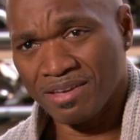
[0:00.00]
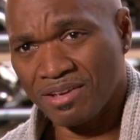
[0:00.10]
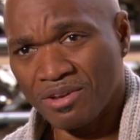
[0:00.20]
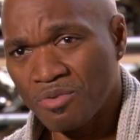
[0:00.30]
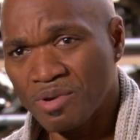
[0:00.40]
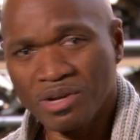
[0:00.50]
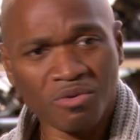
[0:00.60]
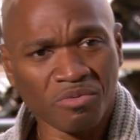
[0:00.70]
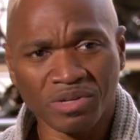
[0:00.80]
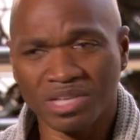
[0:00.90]
You know, we
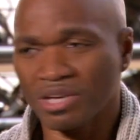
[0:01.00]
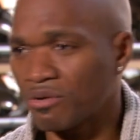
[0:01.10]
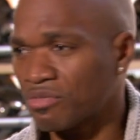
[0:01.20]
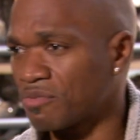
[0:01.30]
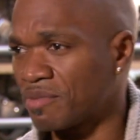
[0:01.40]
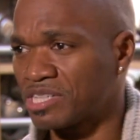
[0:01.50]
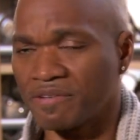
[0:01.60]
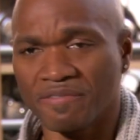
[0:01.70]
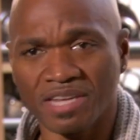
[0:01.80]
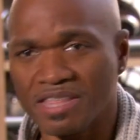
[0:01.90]
don't really go through much
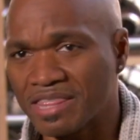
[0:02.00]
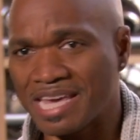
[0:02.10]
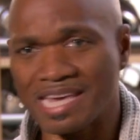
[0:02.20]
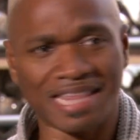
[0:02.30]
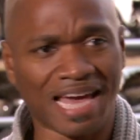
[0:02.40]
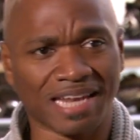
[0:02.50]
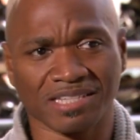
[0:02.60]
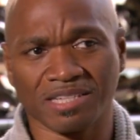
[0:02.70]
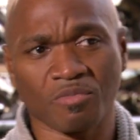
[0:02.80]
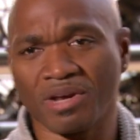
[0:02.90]
of anything that
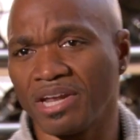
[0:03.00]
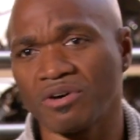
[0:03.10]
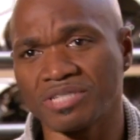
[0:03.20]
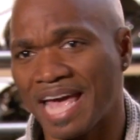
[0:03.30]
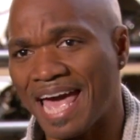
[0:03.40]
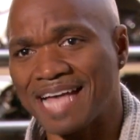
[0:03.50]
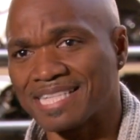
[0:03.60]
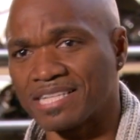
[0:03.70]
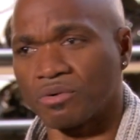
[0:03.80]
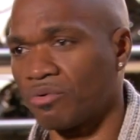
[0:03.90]
someone else
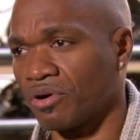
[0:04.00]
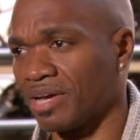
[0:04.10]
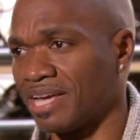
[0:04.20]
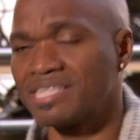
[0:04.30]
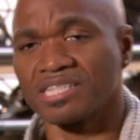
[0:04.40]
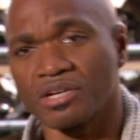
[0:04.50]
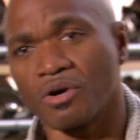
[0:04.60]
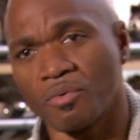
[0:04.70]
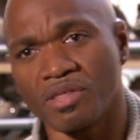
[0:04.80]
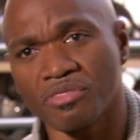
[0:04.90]
hasn't or isn't
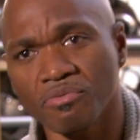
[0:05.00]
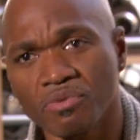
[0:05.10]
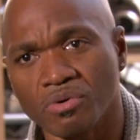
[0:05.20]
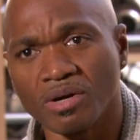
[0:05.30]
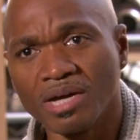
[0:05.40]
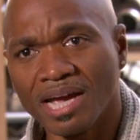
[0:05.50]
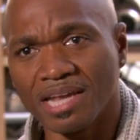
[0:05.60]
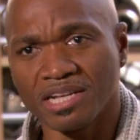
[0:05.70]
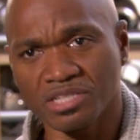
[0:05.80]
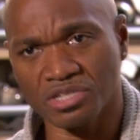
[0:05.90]
going through.
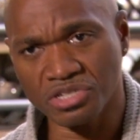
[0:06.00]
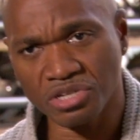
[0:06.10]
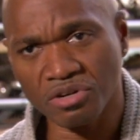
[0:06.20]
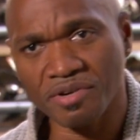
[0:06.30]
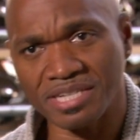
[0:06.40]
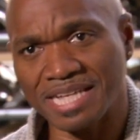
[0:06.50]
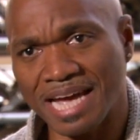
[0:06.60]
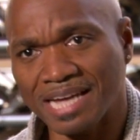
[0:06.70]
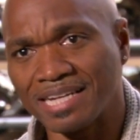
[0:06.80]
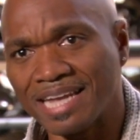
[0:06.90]
And it's the stories
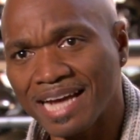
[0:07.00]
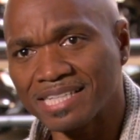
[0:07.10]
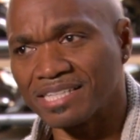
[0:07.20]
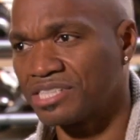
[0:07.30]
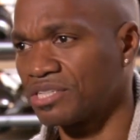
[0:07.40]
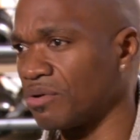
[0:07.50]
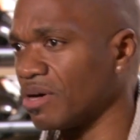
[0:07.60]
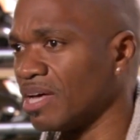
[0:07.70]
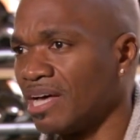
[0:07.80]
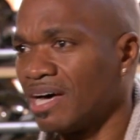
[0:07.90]
that connect us. So
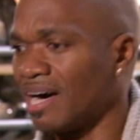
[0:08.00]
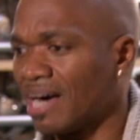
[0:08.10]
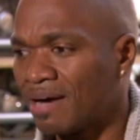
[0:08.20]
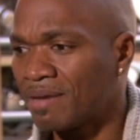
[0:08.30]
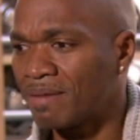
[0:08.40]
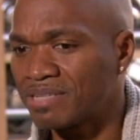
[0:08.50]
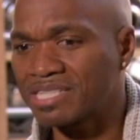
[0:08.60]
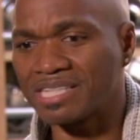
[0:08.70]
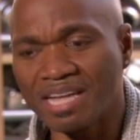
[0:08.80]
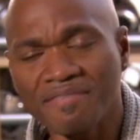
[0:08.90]
I'm
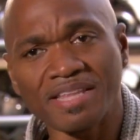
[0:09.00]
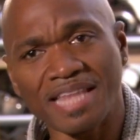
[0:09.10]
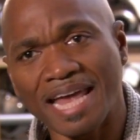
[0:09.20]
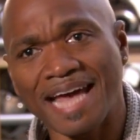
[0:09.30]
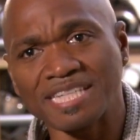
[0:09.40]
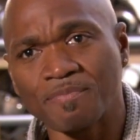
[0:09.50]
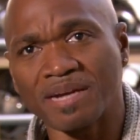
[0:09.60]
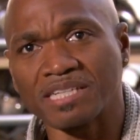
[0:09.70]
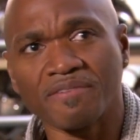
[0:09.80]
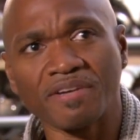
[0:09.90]
just loving that
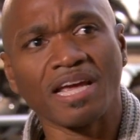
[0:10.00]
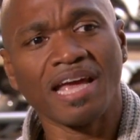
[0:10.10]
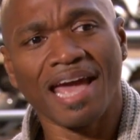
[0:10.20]
aspect of it.